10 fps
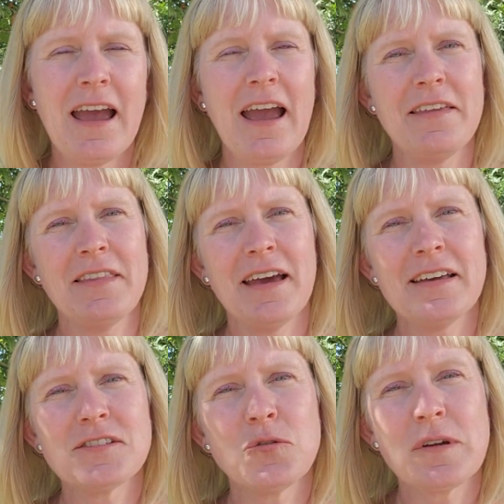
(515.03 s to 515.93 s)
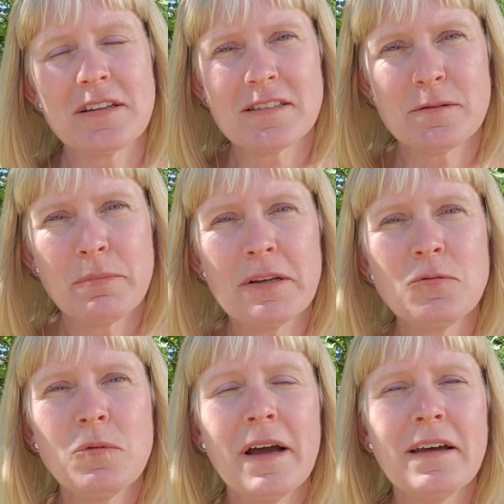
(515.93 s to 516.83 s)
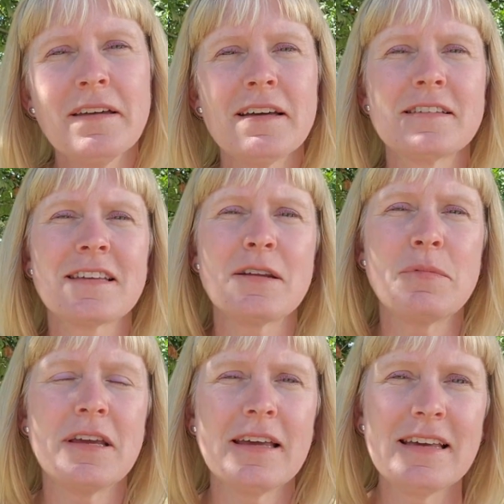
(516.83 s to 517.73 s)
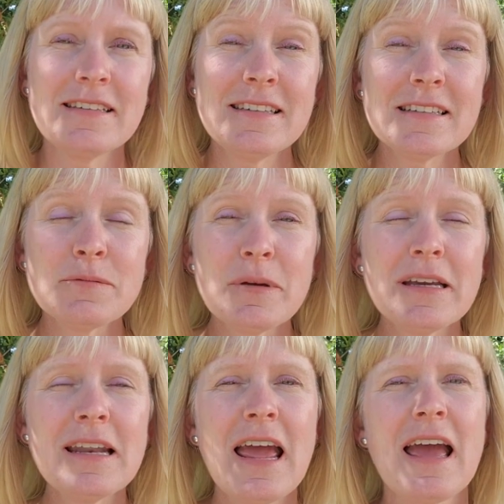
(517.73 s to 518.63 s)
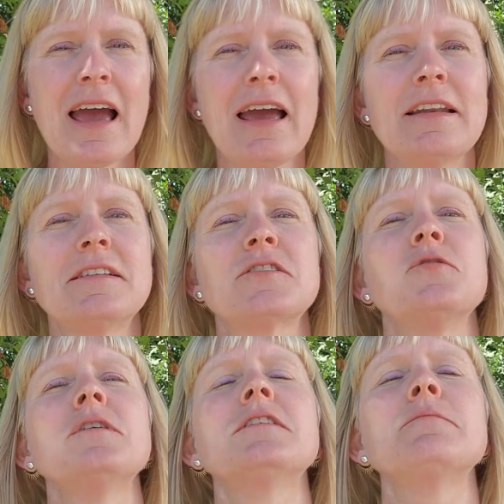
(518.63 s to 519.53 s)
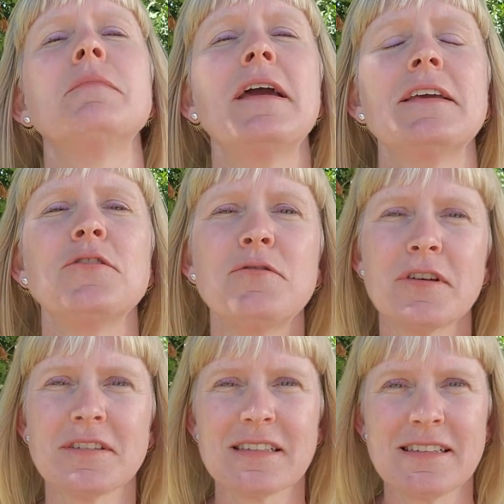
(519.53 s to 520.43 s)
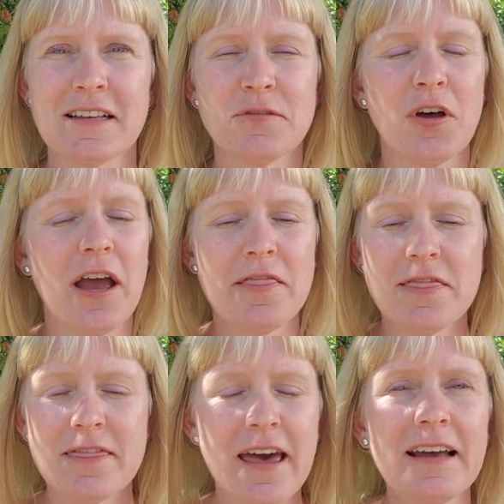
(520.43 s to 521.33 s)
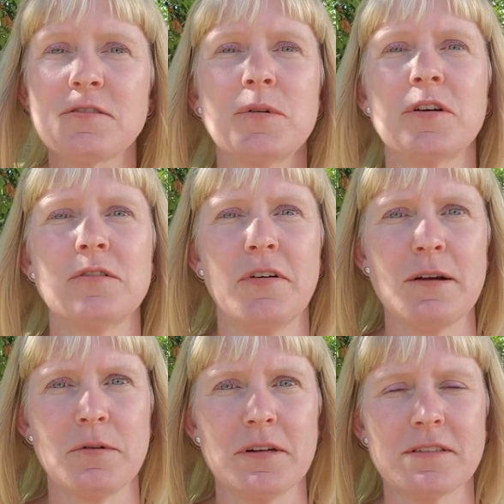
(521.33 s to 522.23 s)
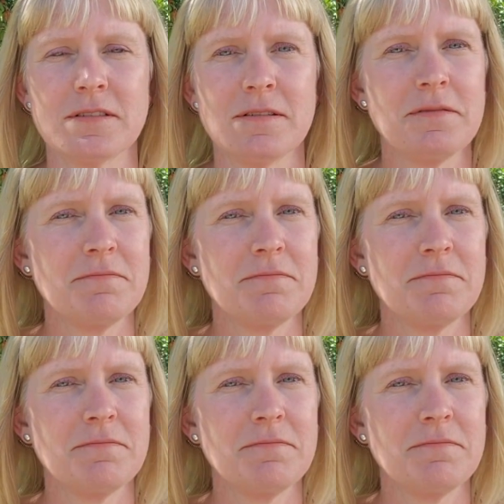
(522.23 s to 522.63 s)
and that it's going to spin well, it's going to be easy to spin, and it's going to make you feel successful. And that's what good fiber is